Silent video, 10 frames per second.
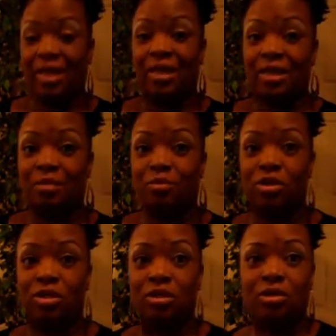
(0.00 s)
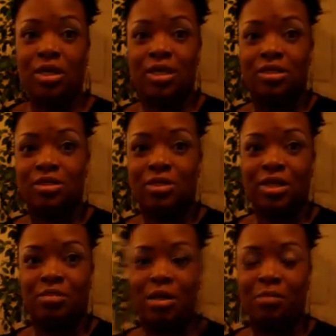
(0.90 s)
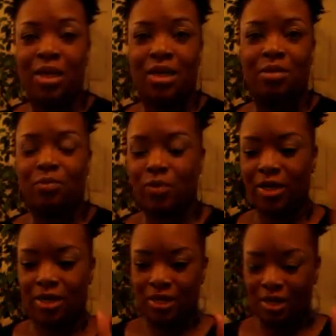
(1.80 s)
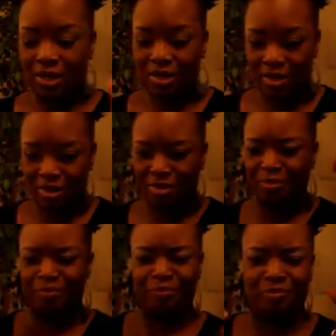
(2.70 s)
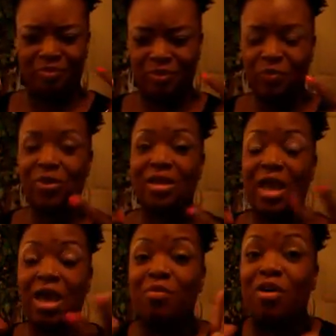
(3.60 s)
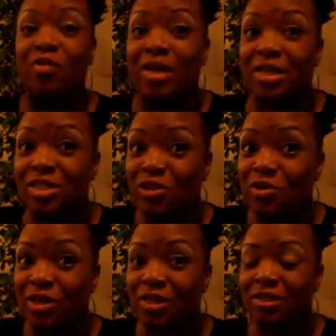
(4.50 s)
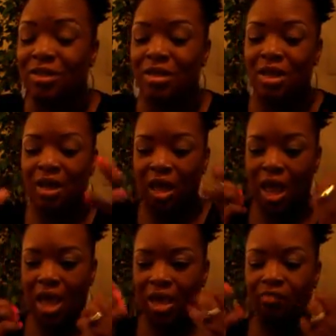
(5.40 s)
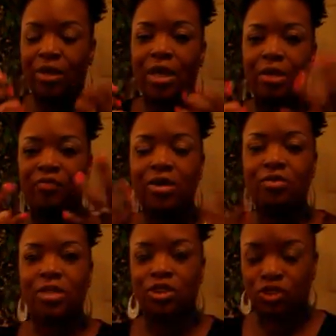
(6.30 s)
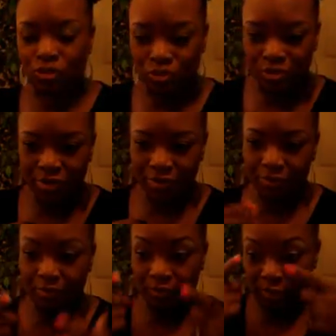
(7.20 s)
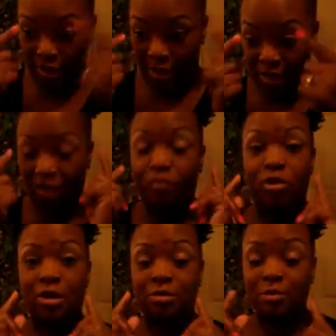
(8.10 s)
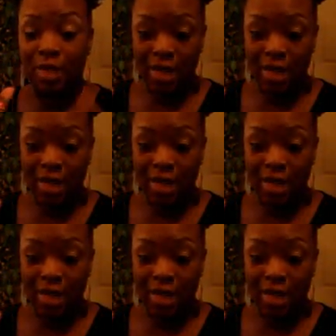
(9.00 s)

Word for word: And I'm going to go ahead and start getting my makeup ready. Um, well, I'm already started. I have my foundation on and I primed